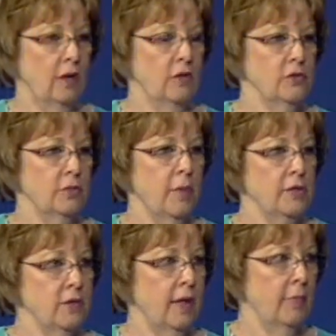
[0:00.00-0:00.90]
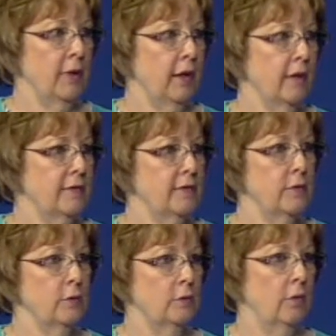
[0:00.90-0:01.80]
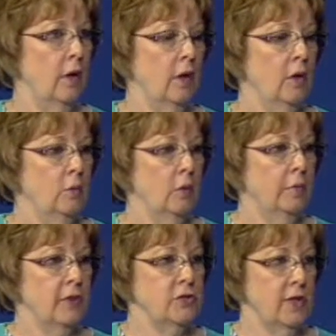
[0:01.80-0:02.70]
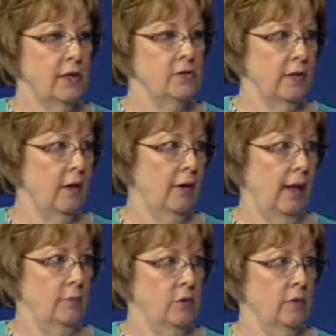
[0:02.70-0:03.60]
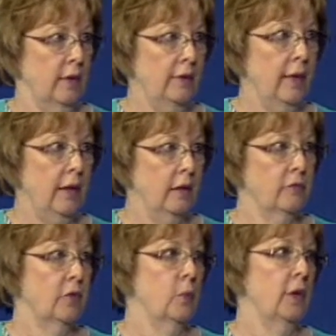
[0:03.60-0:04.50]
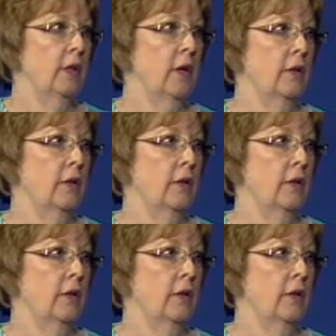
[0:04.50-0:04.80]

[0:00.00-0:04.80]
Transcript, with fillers: that you should mention that because soon we'll be changing our name to the Clinic for the Working